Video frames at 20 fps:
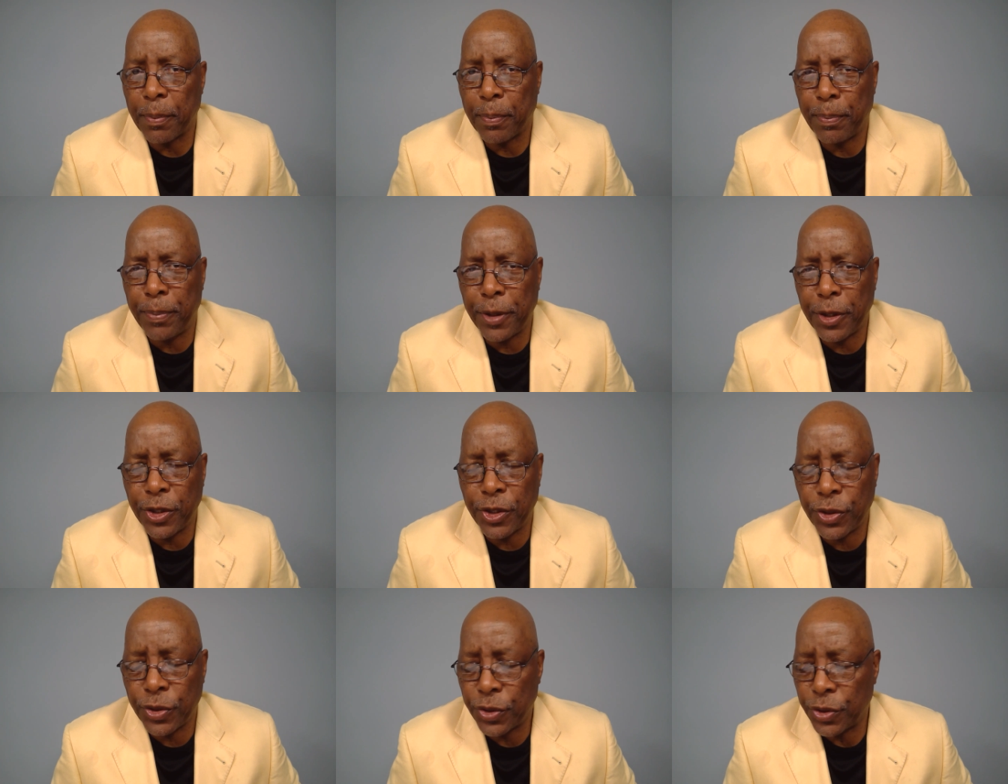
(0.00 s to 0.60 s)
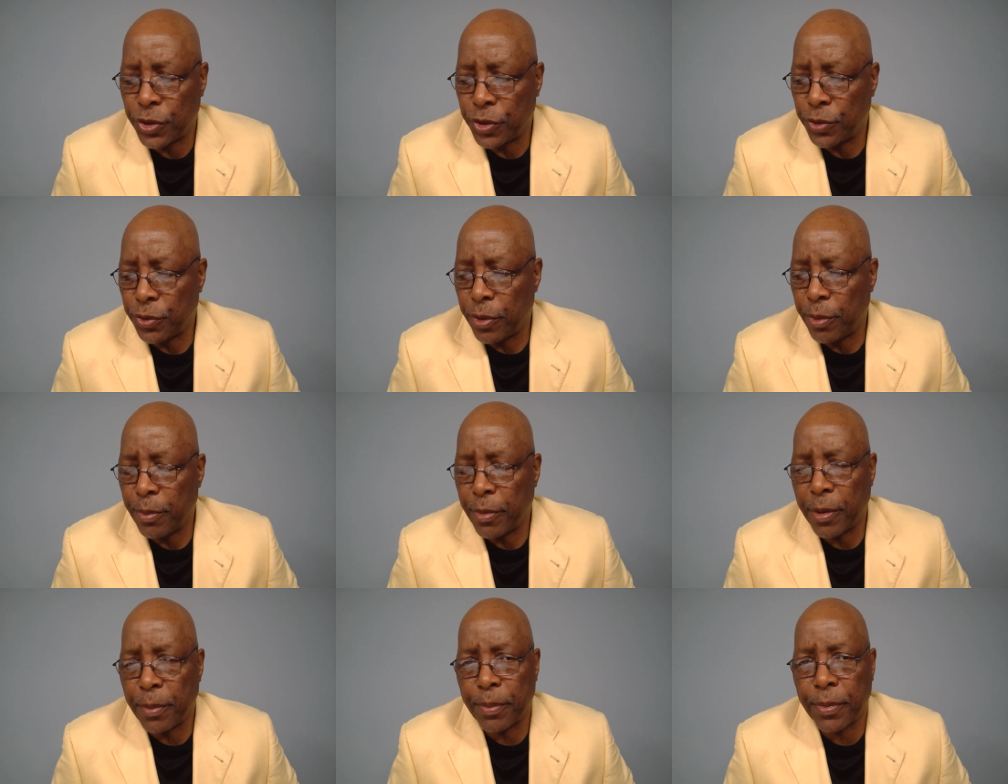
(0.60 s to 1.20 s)
be sure to
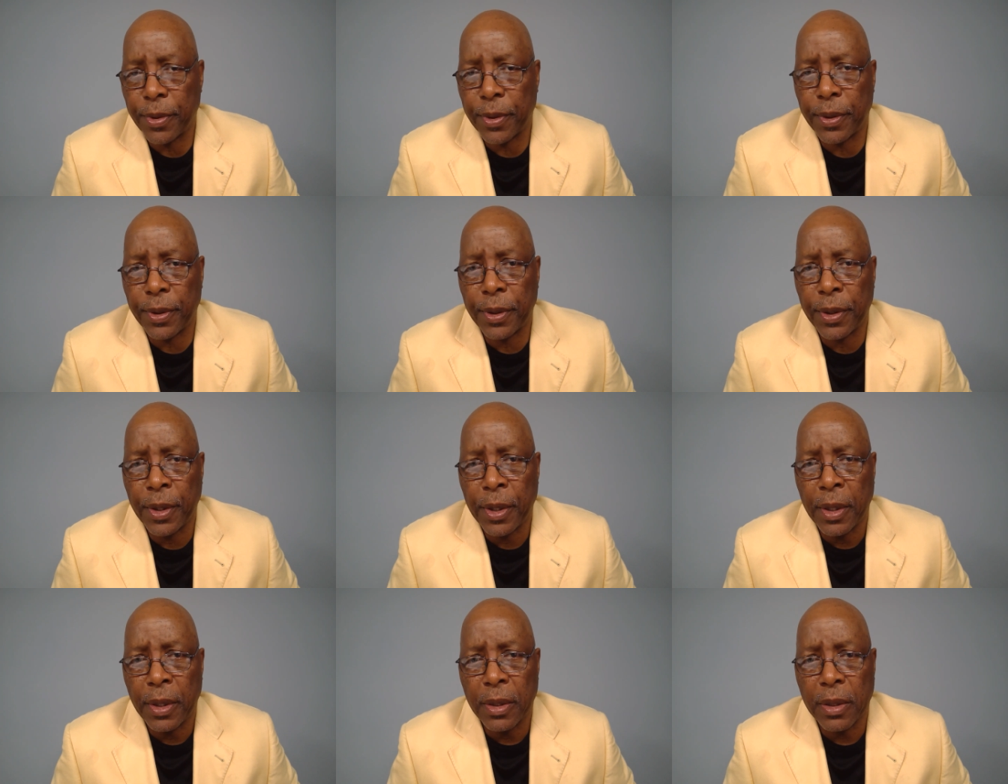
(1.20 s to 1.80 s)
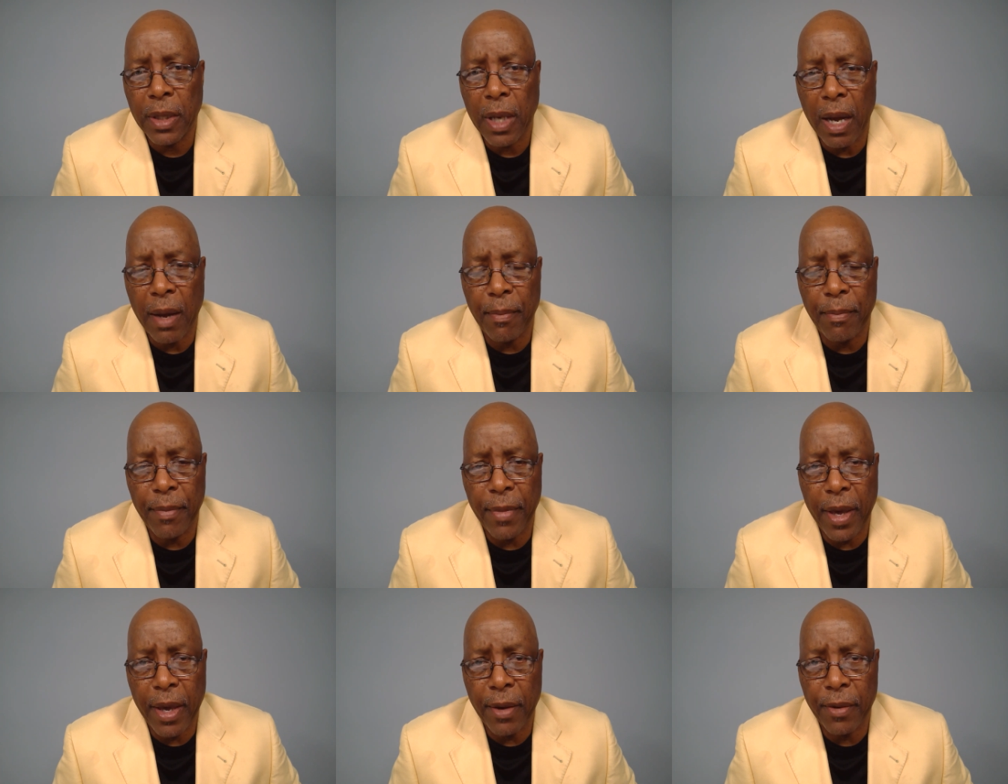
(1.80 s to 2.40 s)
remember uh,
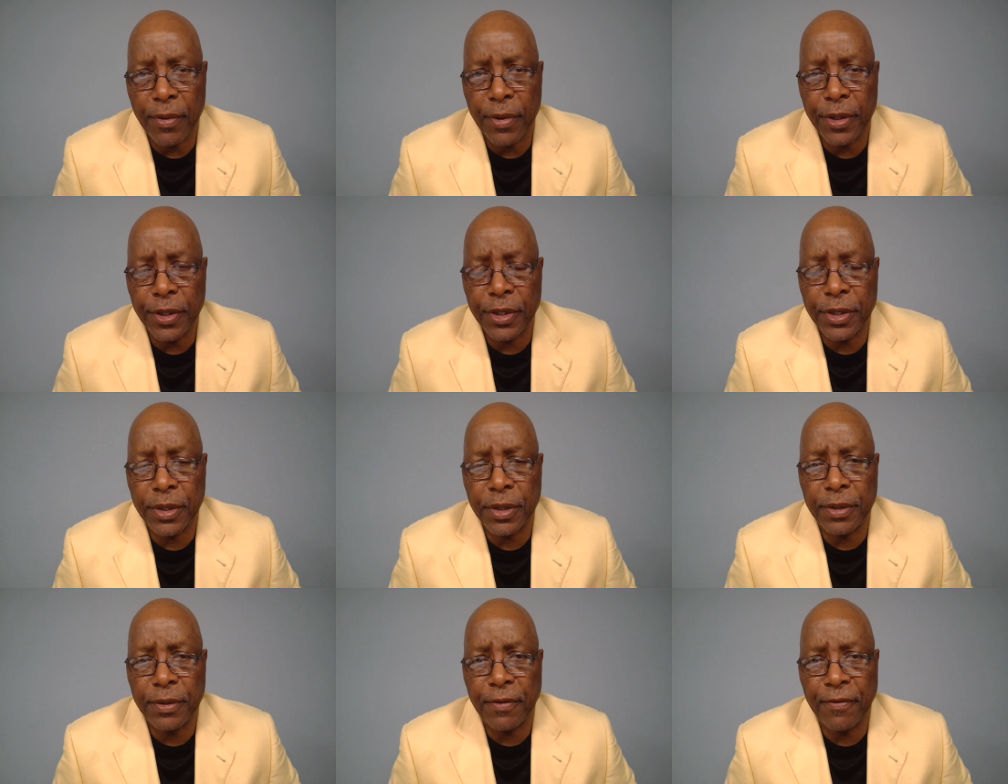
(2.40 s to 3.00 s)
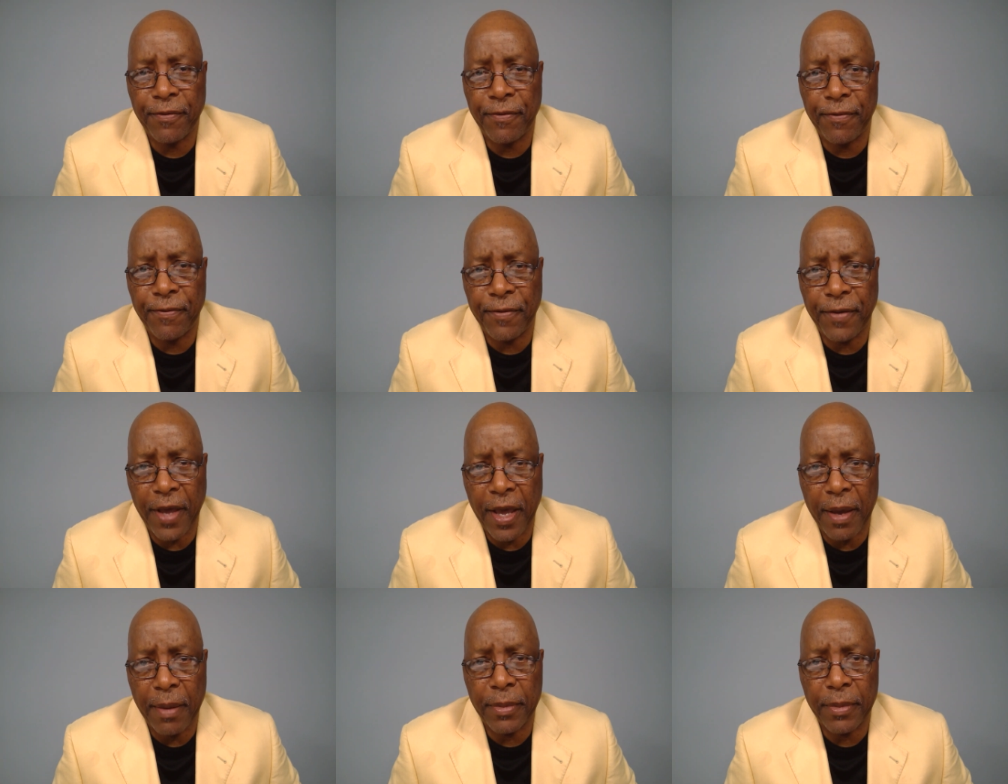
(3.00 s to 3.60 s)
married
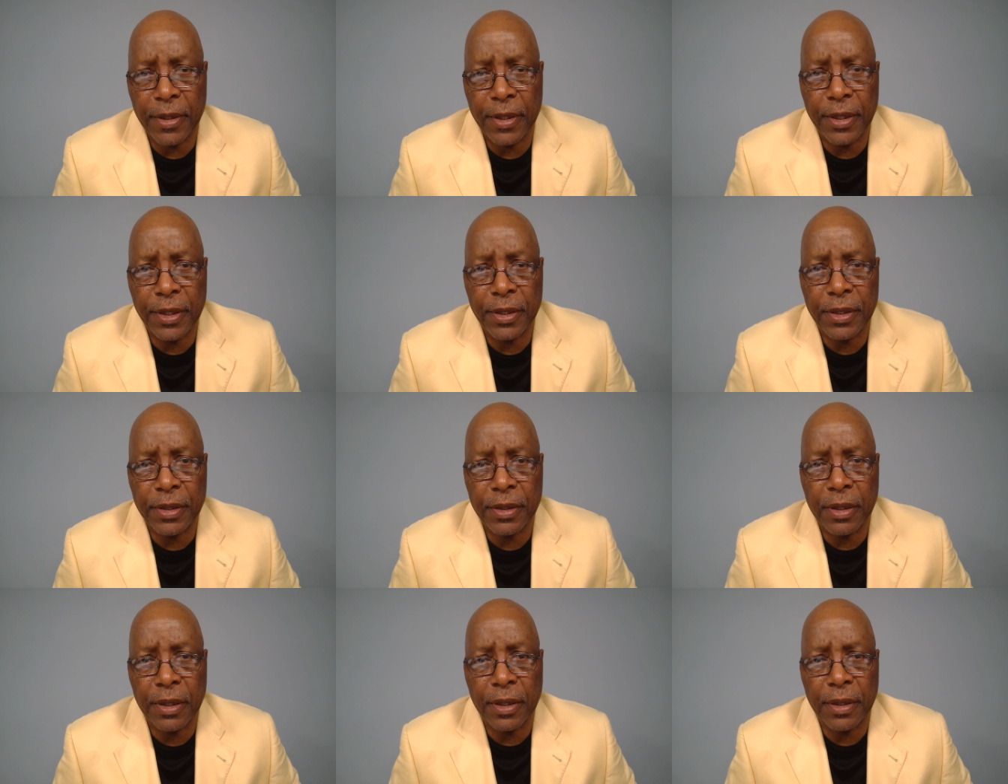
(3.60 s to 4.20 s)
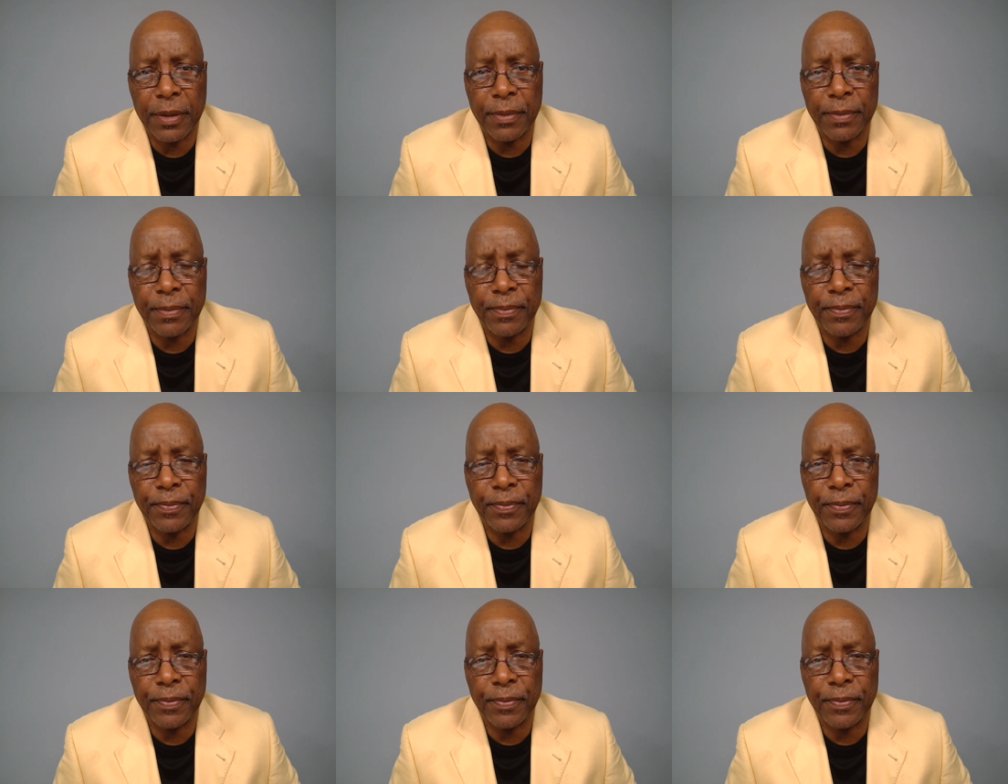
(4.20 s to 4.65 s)
families. Um,